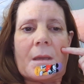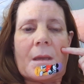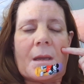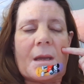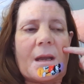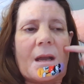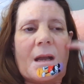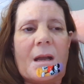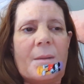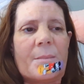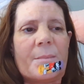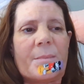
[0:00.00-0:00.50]

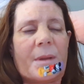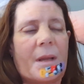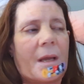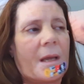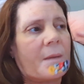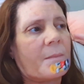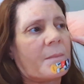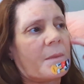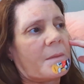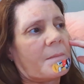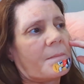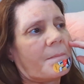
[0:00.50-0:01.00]
I can't
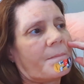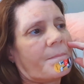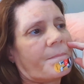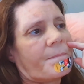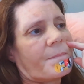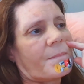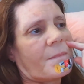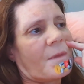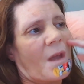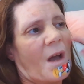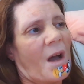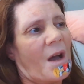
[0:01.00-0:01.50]
blame him.
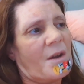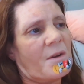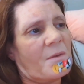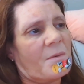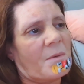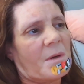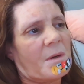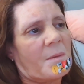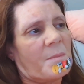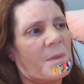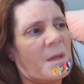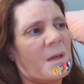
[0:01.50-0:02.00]
I don't
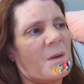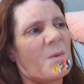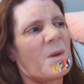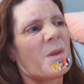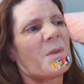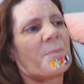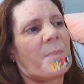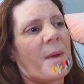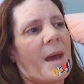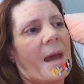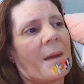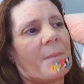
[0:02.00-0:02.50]
want to be
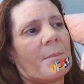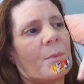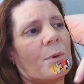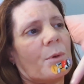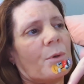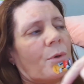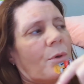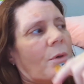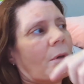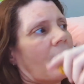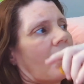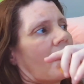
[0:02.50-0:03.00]
with bad
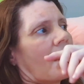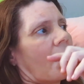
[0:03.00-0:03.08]
mood.